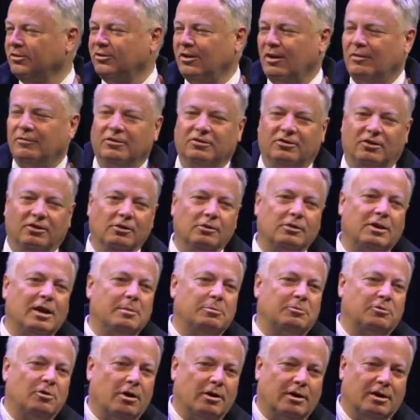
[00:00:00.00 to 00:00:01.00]
Jefferson, you
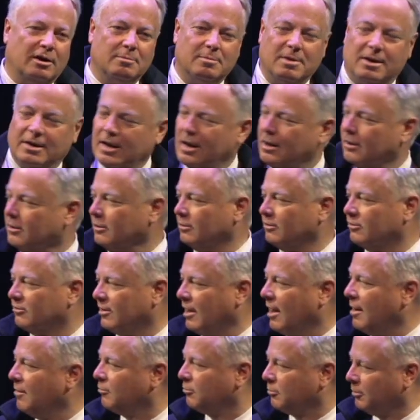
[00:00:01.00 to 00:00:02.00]
keep talking about how your
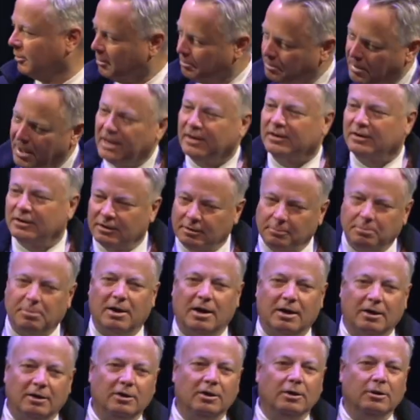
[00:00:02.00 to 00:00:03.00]
slaves were dependent
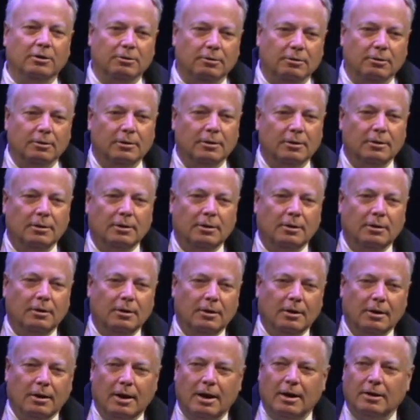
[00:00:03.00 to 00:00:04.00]
upon you."
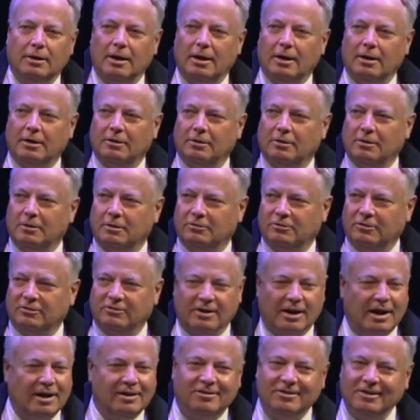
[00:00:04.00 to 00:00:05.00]
And she
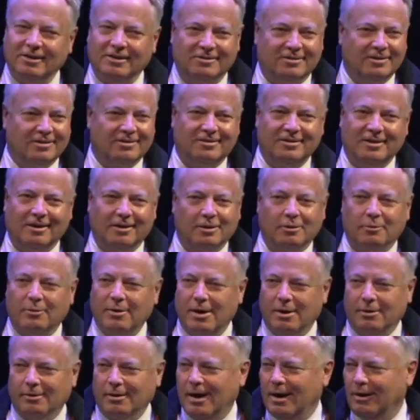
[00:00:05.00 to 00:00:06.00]
said, "I see it just the other way
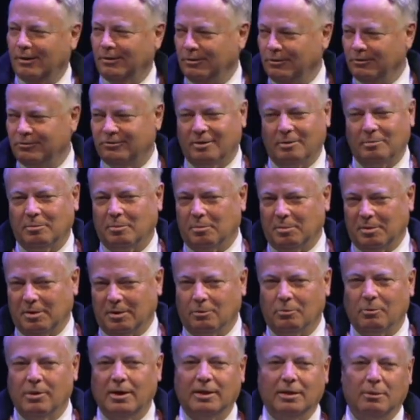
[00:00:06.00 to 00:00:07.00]
around. You seem to be
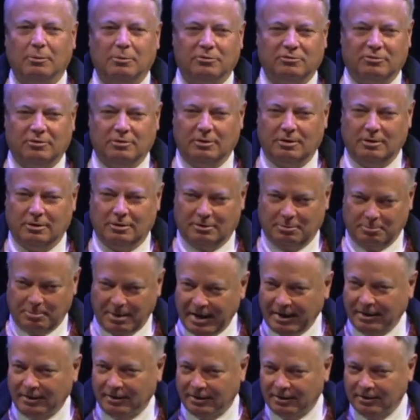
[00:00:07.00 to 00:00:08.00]
the one that was
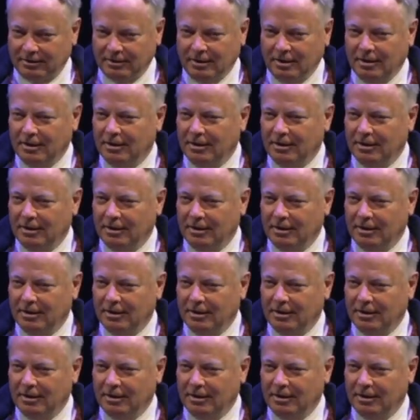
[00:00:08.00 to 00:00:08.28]
dependent."